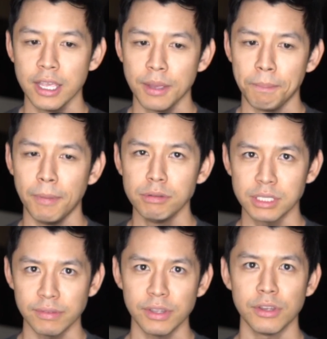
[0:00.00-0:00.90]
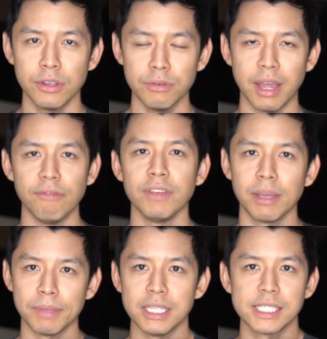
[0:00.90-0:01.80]
Most of the new
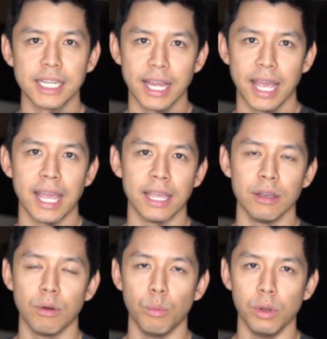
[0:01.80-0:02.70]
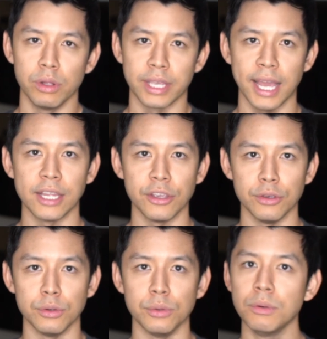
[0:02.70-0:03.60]
NVMEs today will get
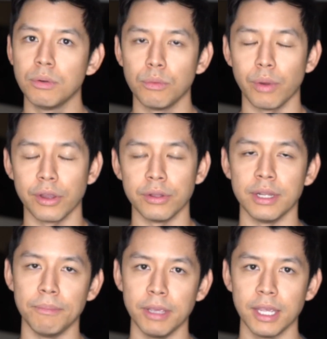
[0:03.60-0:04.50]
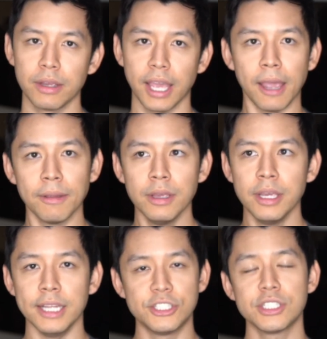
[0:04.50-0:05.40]
you where you need to be, okay?
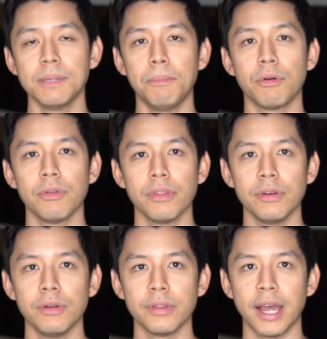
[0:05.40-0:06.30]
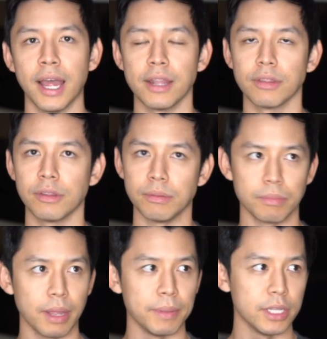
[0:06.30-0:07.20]
It's just important though that
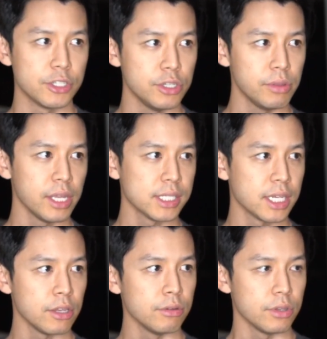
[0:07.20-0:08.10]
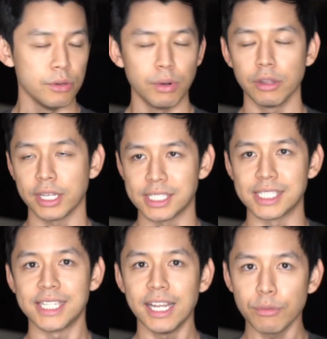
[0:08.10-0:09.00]
the 2 things that you want to look at:
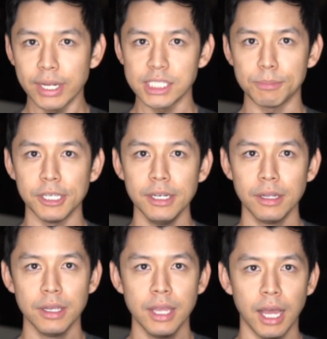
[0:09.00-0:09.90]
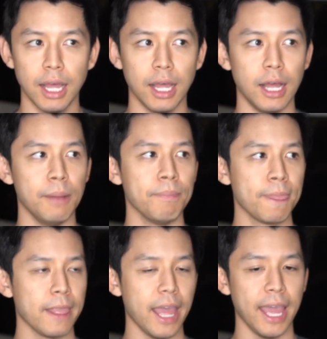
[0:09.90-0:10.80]
sustained write speed,
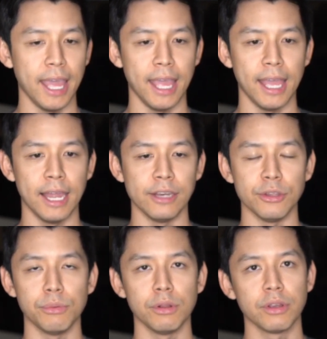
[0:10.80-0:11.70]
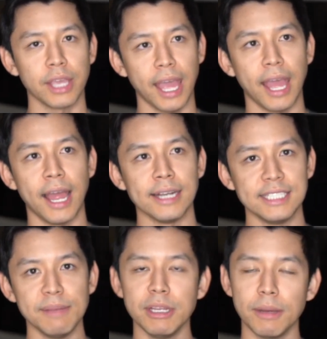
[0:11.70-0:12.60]
and you want to look at
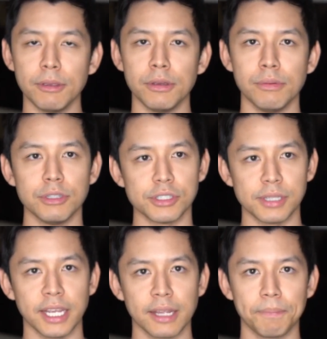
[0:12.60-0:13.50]
TBW, which is like